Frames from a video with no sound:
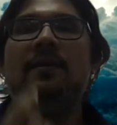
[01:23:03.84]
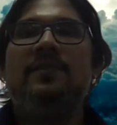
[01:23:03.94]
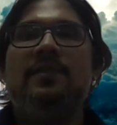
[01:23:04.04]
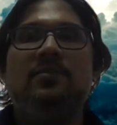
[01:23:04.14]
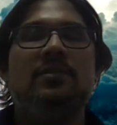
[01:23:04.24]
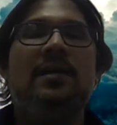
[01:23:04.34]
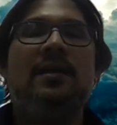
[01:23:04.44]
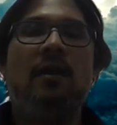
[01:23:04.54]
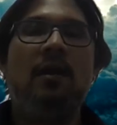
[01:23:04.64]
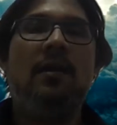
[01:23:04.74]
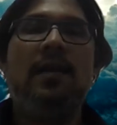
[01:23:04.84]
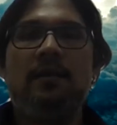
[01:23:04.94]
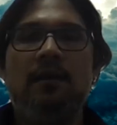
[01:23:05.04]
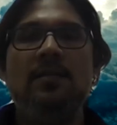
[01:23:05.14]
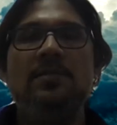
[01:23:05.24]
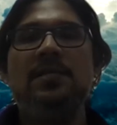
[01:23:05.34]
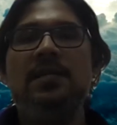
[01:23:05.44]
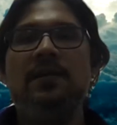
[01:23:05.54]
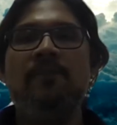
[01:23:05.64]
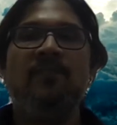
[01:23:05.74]
everything. So there are a lot of
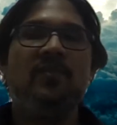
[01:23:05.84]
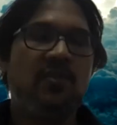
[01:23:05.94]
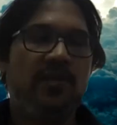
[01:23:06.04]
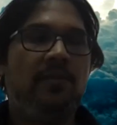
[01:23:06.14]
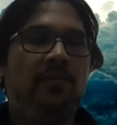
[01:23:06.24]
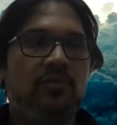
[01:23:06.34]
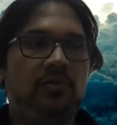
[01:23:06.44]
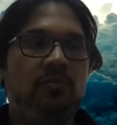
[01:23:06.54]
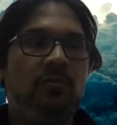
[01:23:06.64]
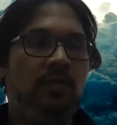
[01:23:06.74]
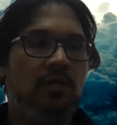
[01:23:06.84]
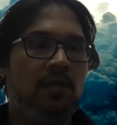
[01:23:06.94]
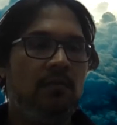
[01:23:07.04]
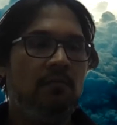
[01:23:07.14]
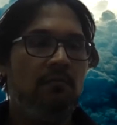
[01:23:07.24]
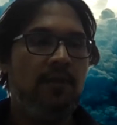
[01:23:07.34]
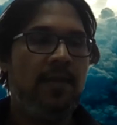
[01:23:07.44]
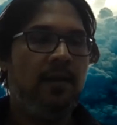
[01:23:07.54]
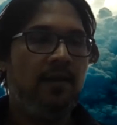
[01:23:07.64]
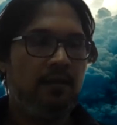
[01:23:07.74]
technology which you can use to
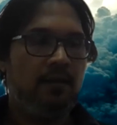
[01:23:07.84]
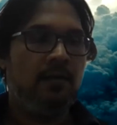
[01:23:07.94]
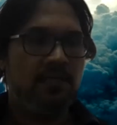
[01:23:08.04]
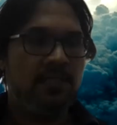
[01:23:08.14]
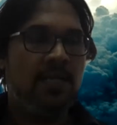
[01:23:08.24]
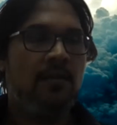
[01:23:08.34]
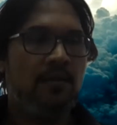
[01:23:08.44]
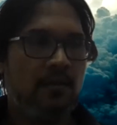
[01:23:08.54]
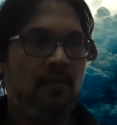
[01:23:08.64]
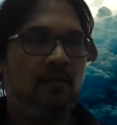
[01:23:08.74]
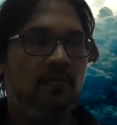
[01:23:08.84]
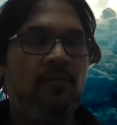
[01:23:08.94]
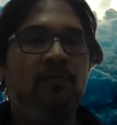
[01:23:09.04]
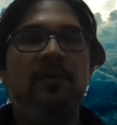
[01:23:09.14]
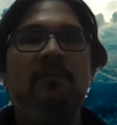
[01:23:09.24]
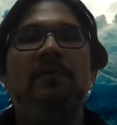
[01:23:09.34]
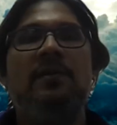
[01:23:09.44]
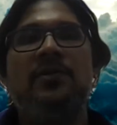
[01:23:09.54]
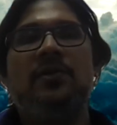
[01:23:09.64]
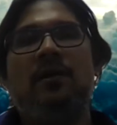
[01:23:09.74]
make a consultant out of you in a
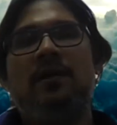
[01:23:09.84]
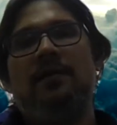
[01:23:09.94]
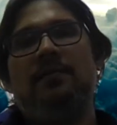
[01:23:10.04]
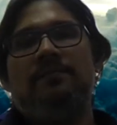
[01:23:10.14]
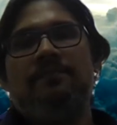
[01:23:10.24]
very short time.